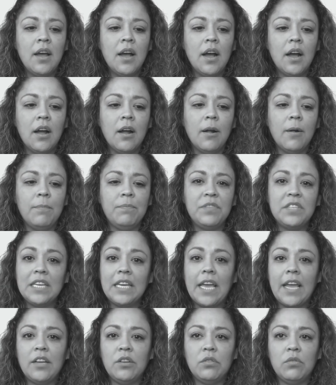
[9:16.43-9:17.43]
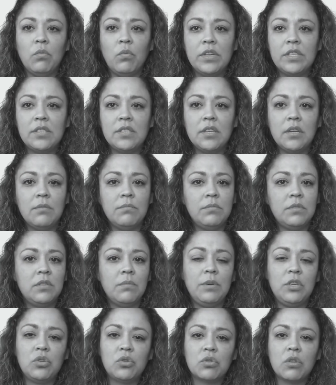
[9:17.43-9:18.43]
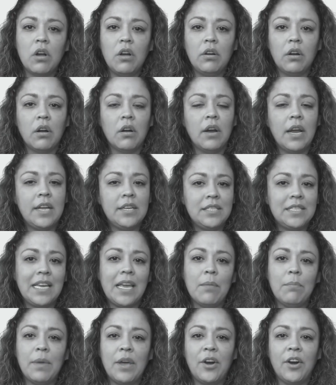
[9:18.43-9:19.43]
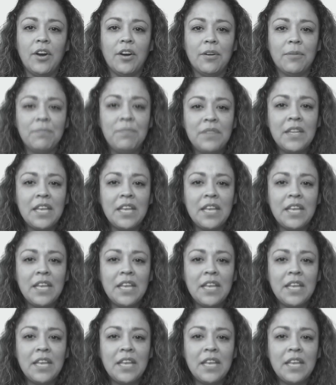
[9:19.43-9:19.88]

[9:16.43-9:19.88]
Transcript: to gain wisdom, to be stronger, and to get better.